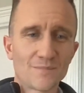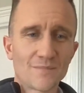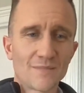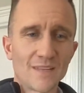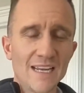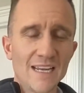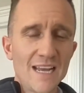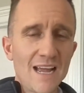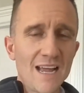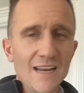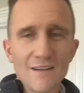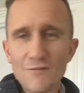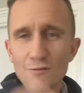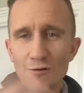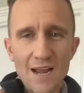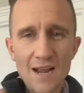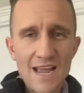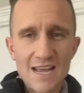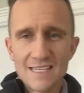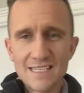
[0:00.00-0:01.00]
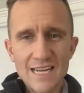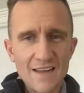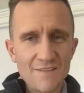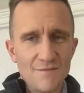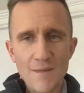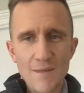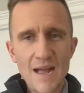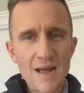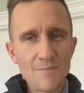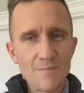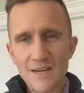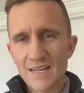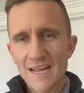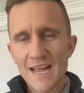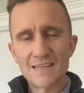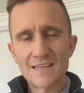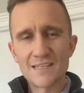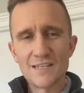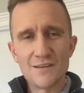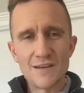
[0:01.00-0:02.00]
and not everyone has to have I'm not
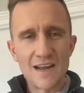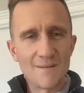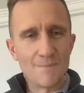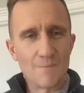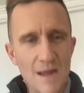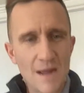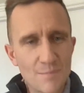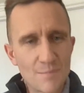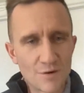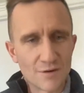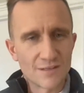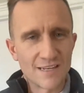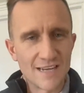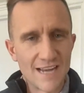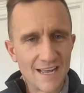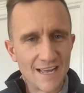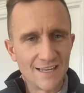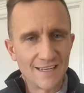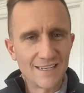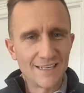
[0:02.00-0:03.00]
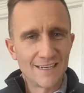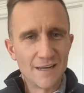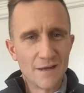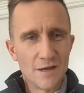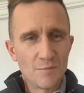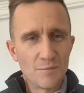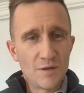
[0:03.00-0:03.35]
asking you to have my personality. No.